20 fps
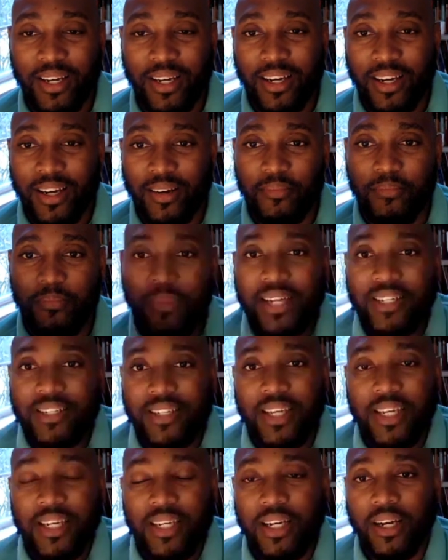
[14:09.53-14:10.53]
My skin
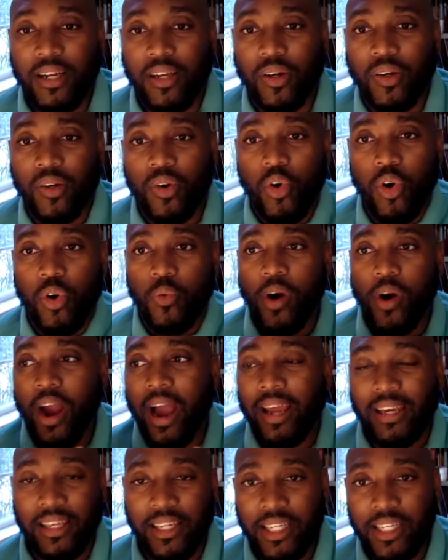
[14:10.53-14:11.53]
color or where I
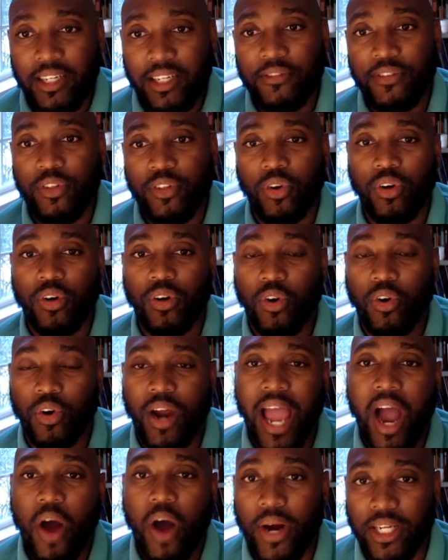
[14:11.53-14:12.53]
lived or
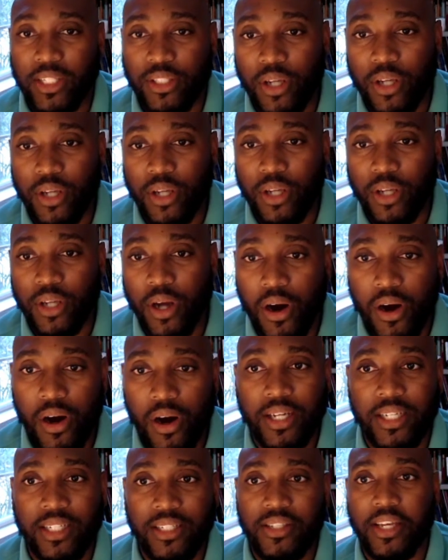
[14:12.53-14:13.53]
how I talk, et
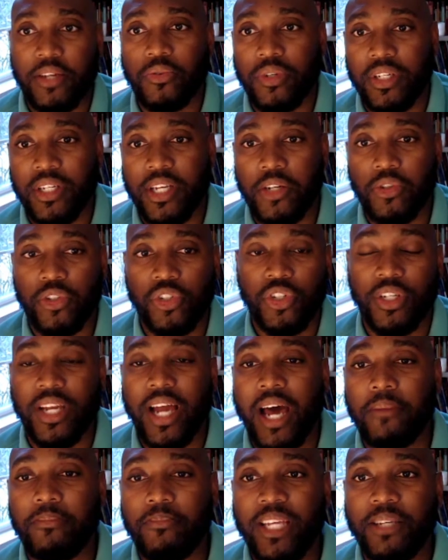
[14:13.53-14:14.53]
cetera, should not
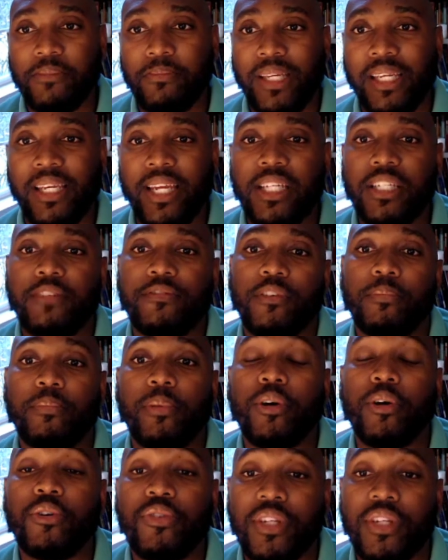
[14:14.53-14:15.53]
make me less of a
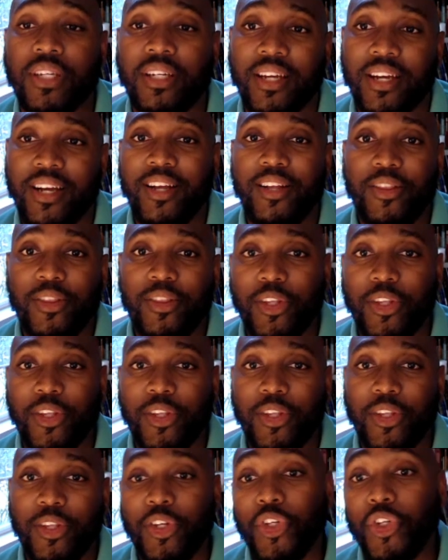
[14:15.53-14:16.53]
person than
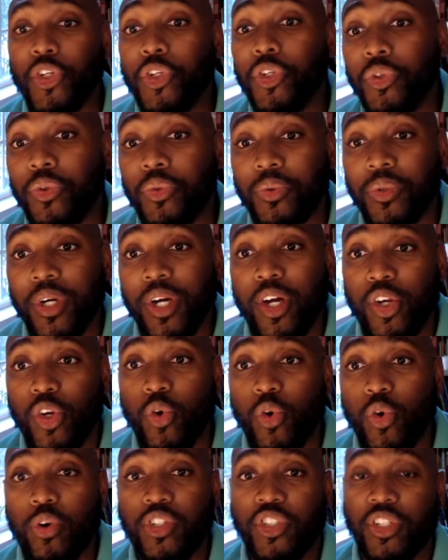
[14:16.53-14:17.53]
you, nor
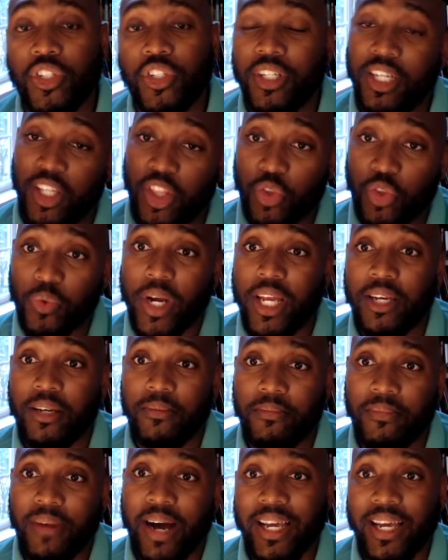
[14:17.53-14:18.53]
should it threaten my
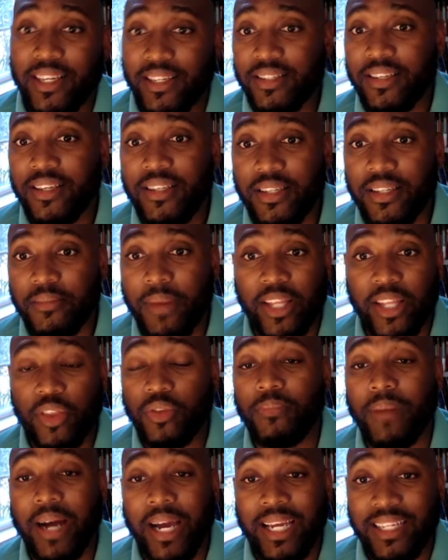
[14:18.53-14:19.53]
existence.
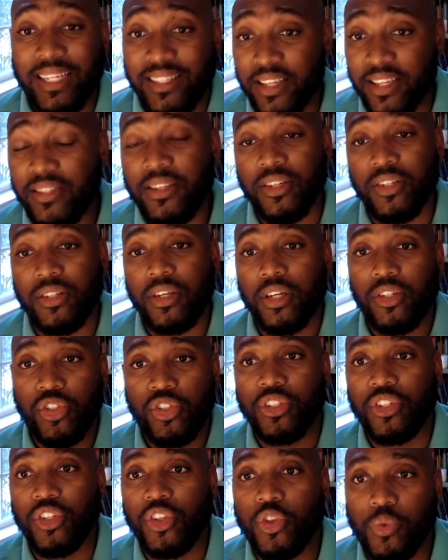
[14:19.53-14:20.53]
My existence
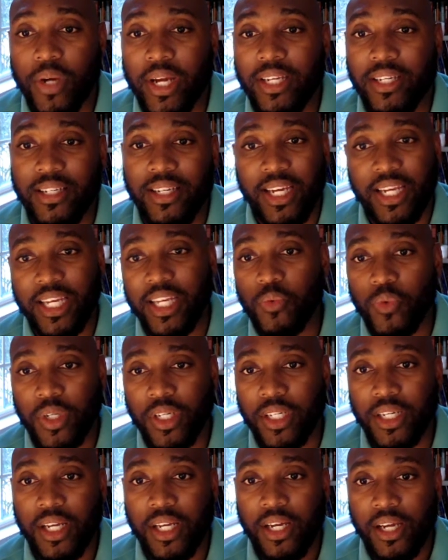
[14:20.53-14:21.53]
shouldn't threaten anyone
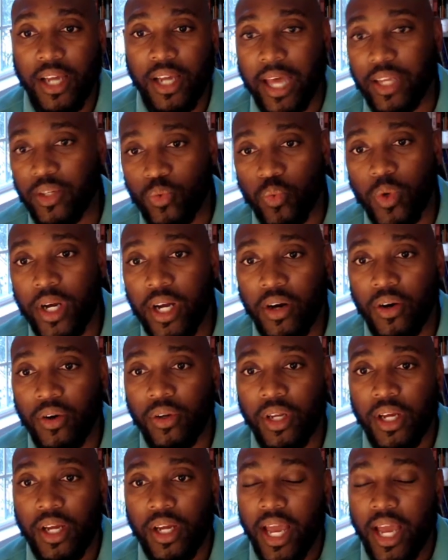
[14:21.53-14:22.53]
as well.
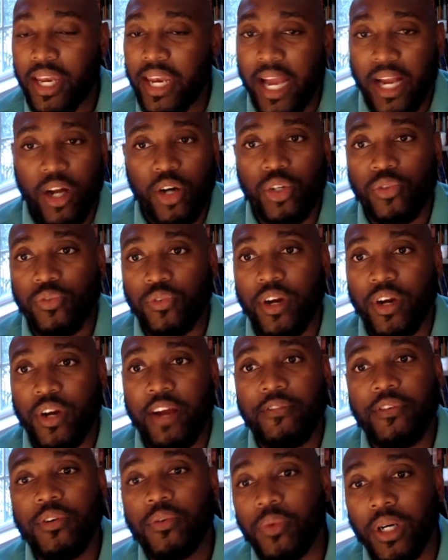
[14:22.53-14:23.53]
And that goes for
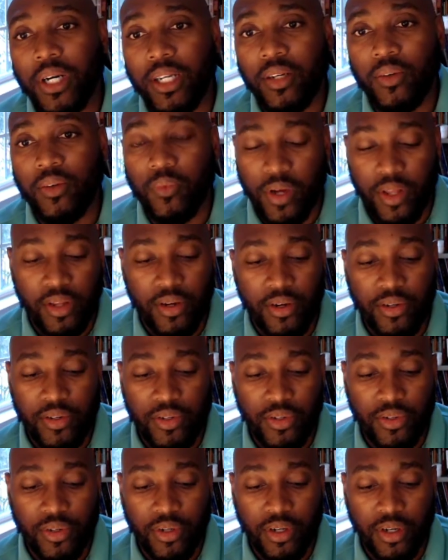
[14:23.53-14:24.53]
everyone, whether
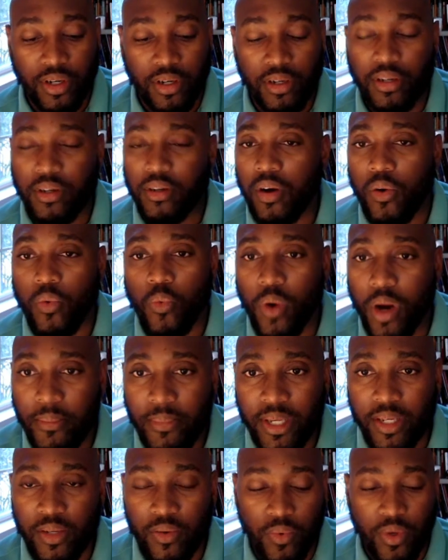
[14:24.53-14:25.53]
you're a
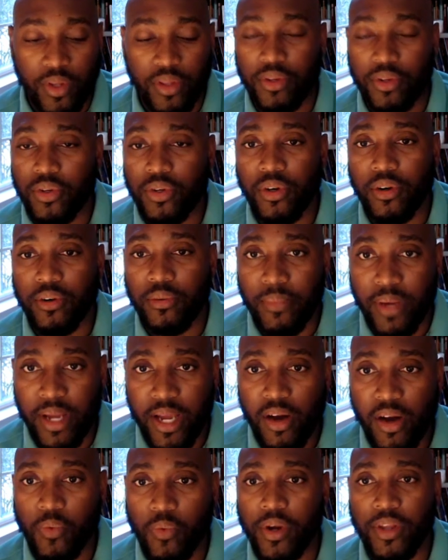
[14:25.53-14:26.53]
woman, whether you're a
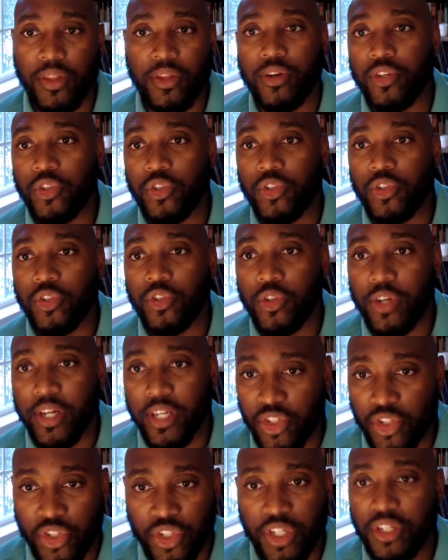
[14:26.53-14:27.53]
male, whether you're
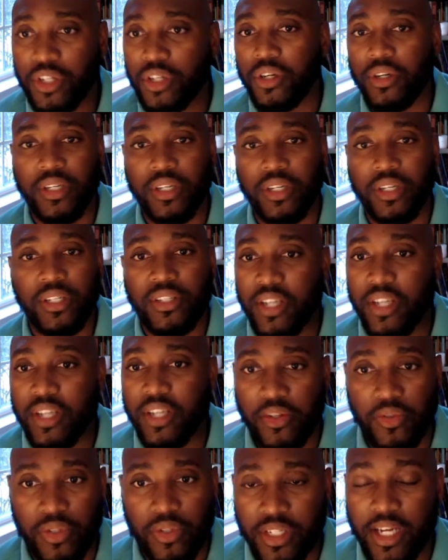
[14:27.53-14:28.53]
transgender, et
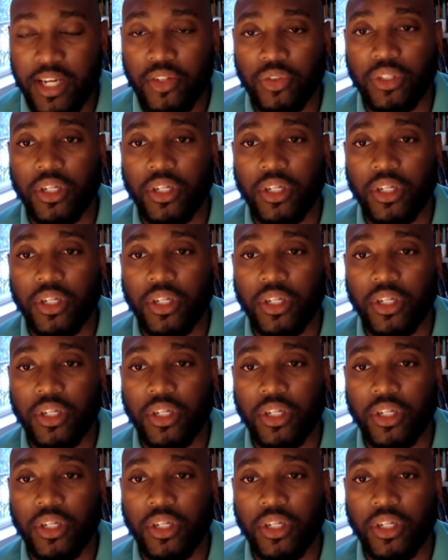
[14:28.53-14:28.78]
cetera.